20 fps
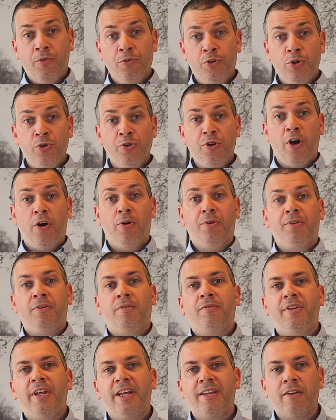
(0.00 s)
Do note
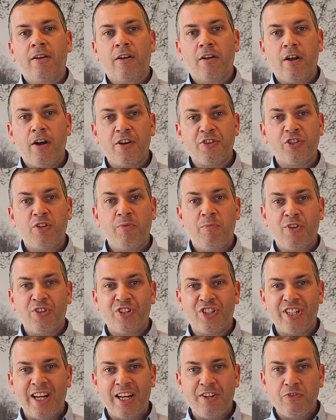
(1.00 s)
that
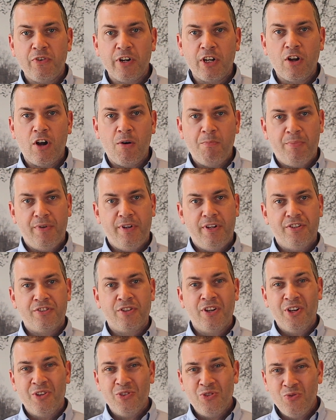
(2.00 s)
customer-centric
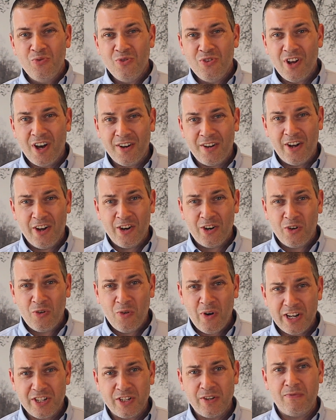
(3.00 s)
companies do not
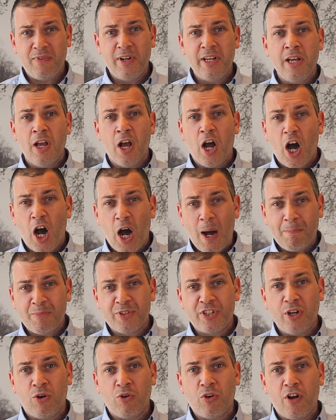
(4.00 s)
aggressively
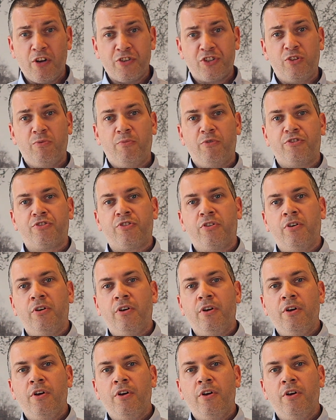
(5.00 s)
upsell customers